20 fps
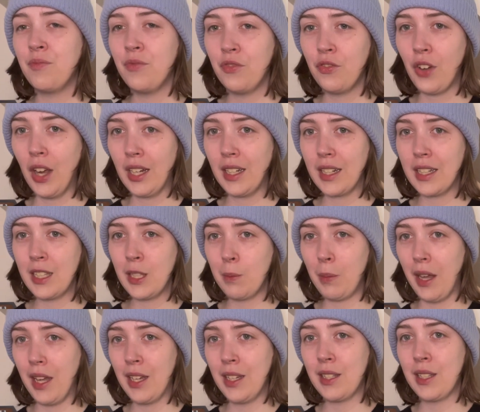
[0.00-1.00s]
finding
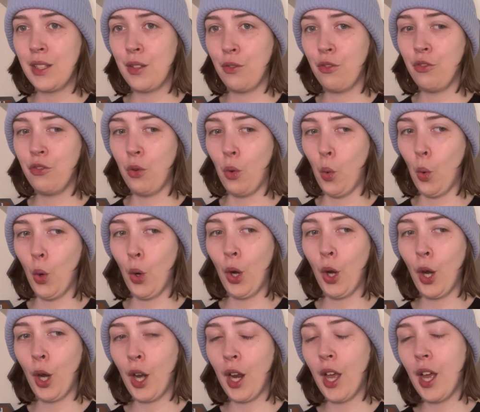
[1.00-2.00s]
space
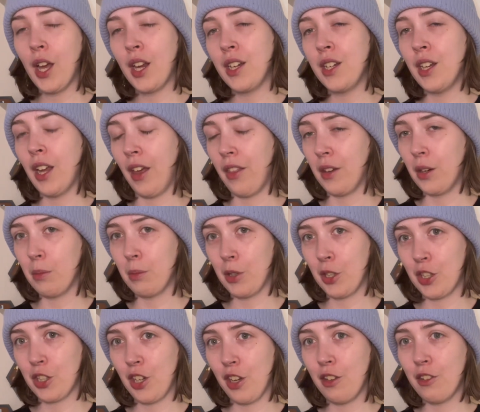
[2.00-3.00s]
for another
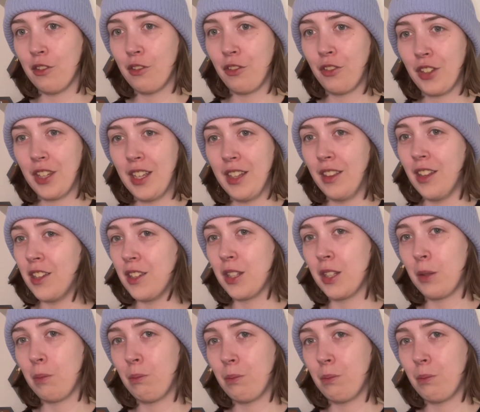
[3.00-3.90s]
bookshelf in this